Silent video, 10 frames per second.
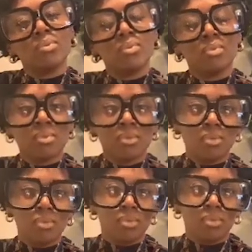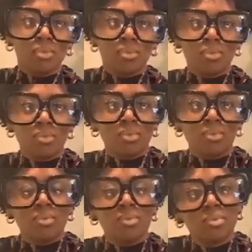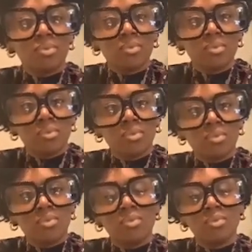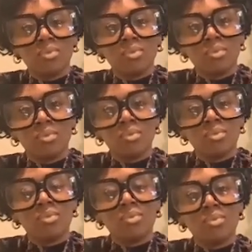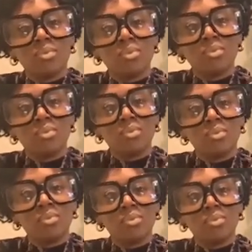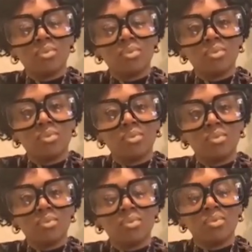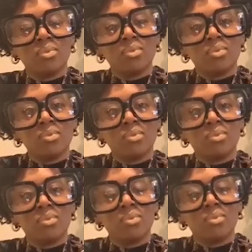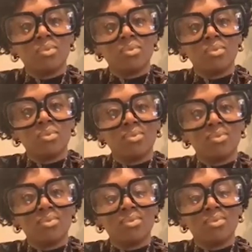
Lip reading: The person shown says nothing.